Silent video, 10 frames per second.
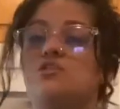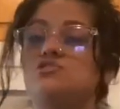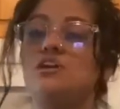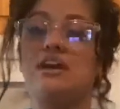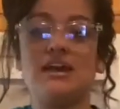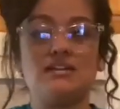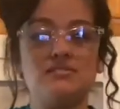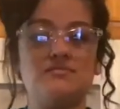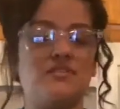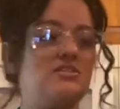our
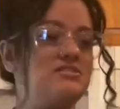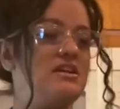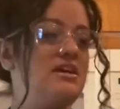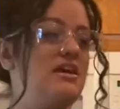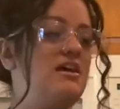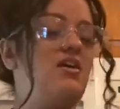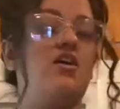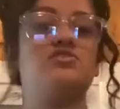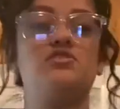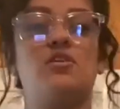hands first and
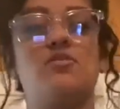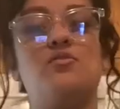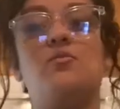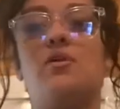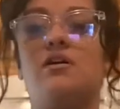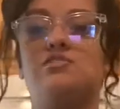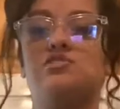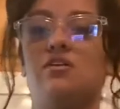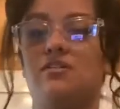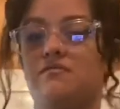also wash
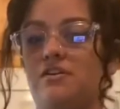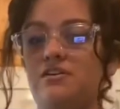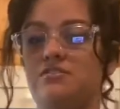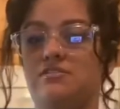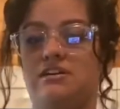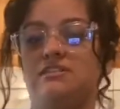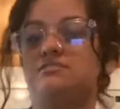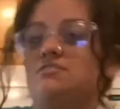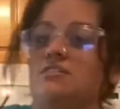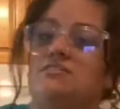all of our
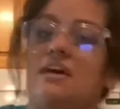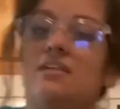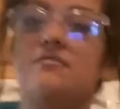ingredients. So let's head over